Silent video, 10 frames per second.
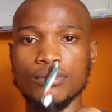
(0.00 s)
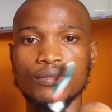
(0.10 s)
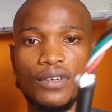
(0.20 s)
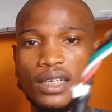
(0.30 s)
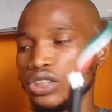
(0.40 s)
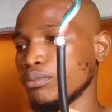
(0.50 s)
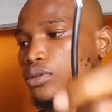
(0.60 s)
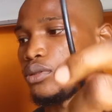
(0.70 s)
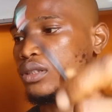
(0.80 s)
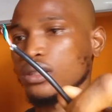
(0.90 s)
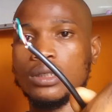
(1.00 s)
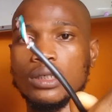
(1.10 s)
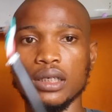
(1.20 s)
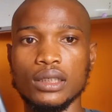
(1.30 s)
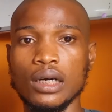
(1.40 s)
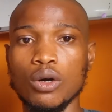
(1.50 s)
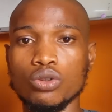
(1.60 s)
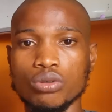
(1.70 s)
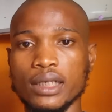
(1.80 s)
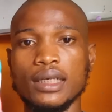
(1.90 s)
flexible, and they are all
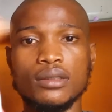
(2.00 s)
together.